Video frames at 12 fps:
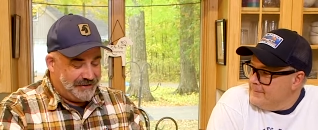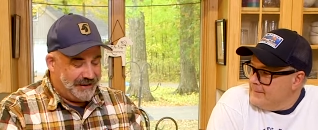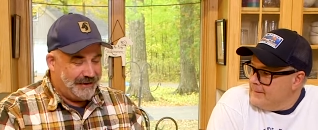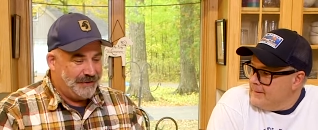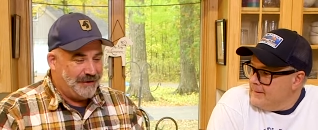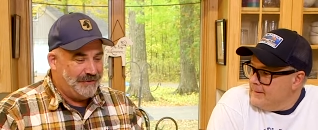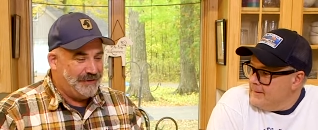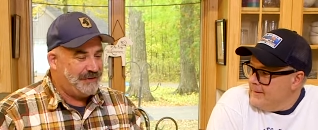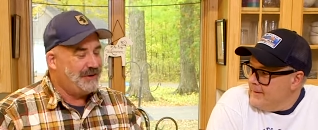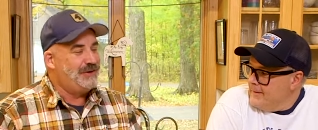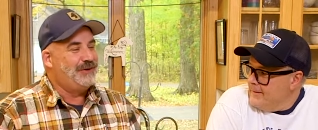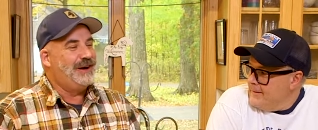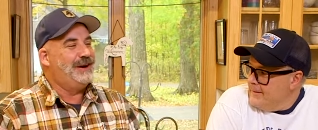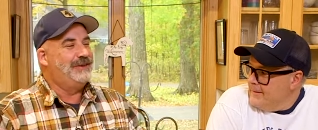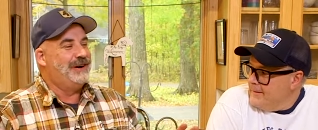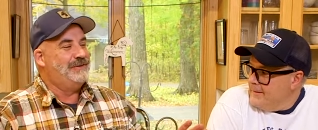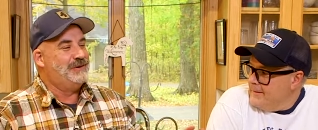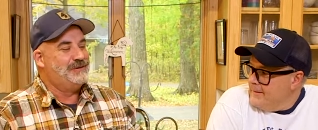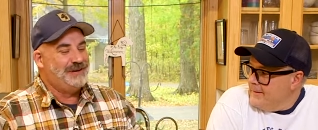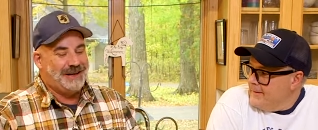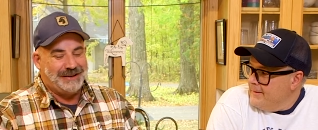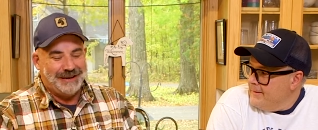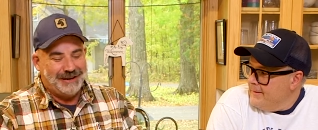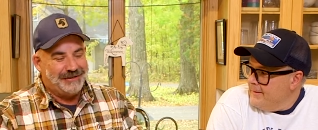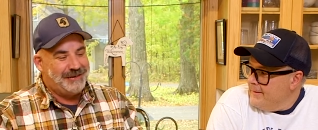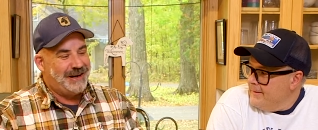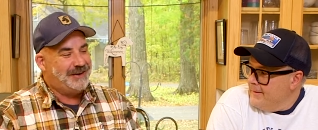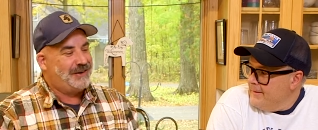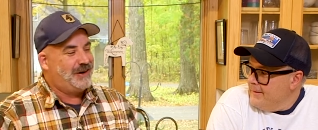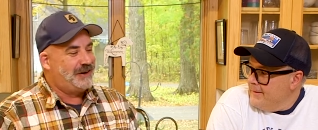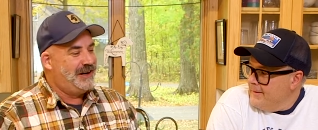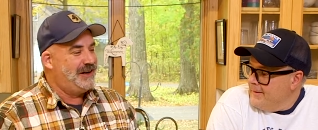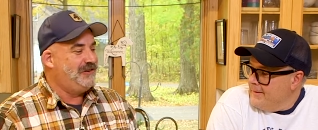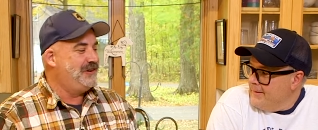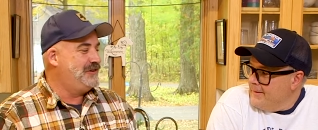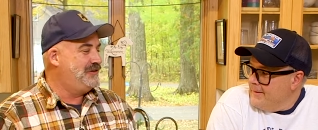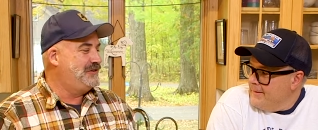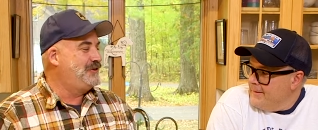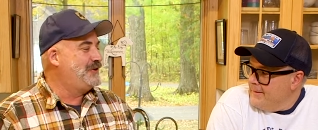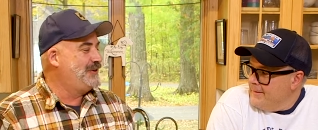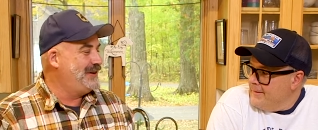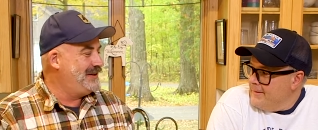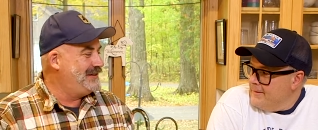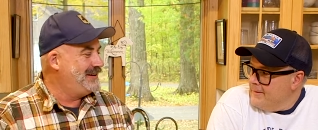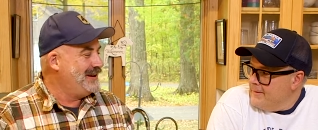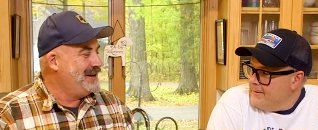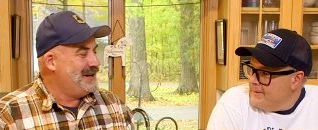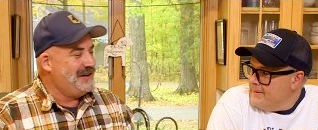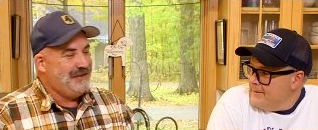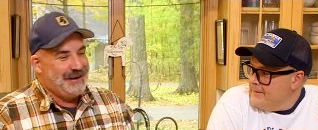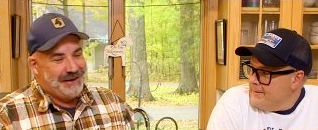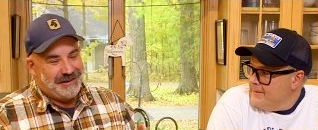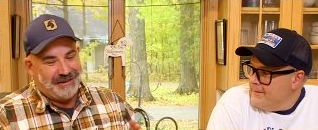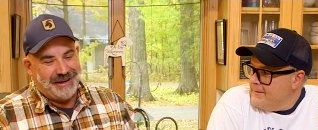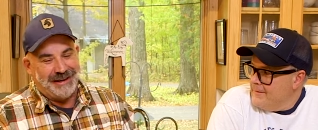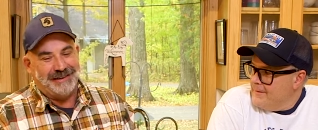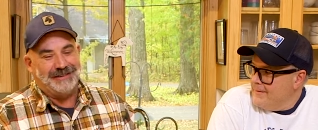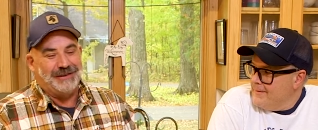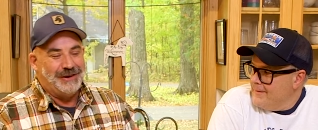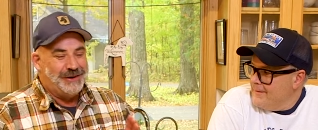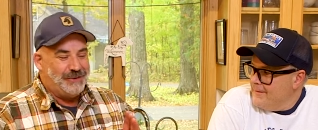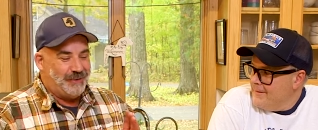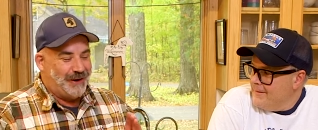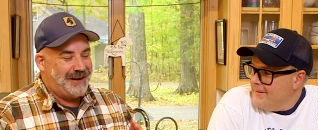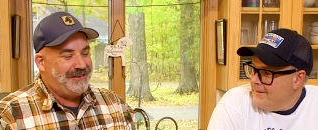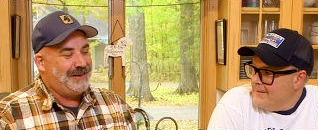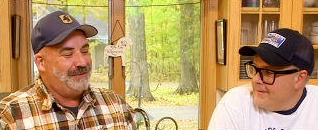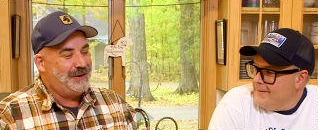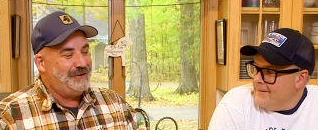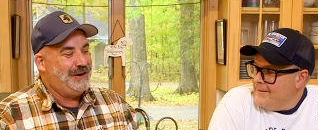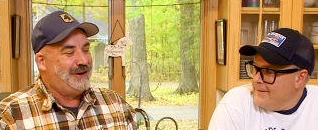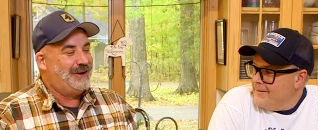Speaker 1: isn't at home. There's a great, great movie, not to get off track, called Kitchen Stories. If you get a chance, watch the movie